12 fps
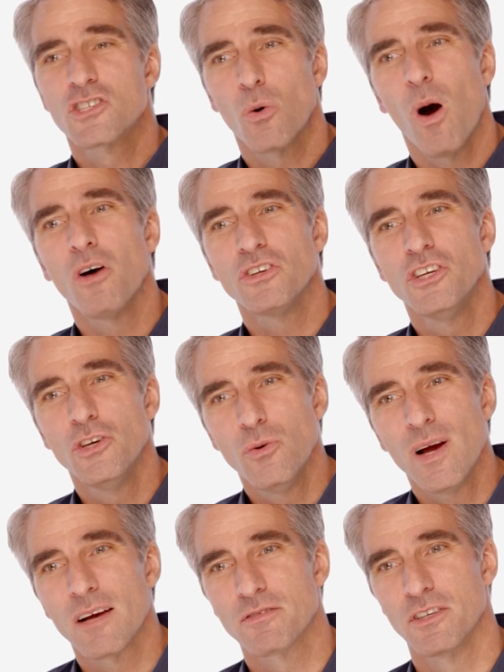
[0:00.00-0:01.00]
So all you
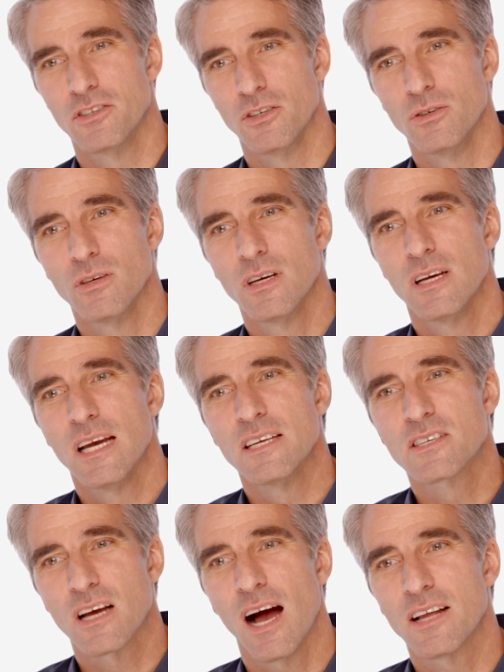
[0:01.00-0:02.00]
have to do is
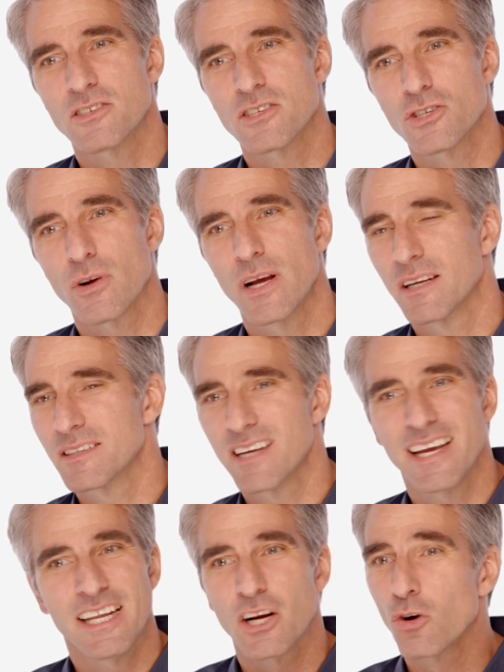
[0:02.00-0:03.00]
concentrate on
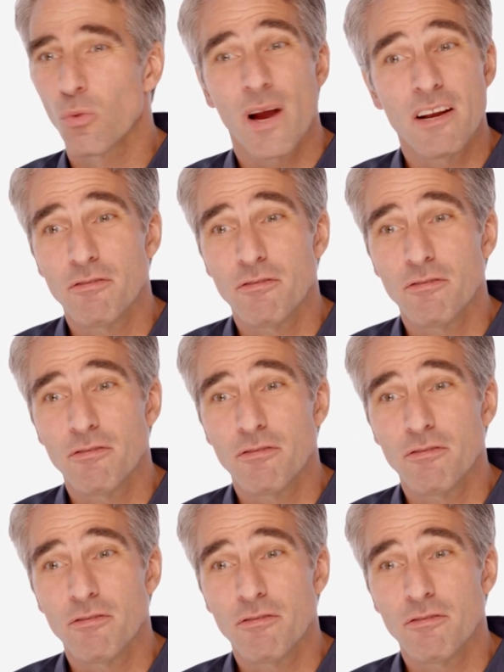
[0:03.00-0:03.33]
taking a great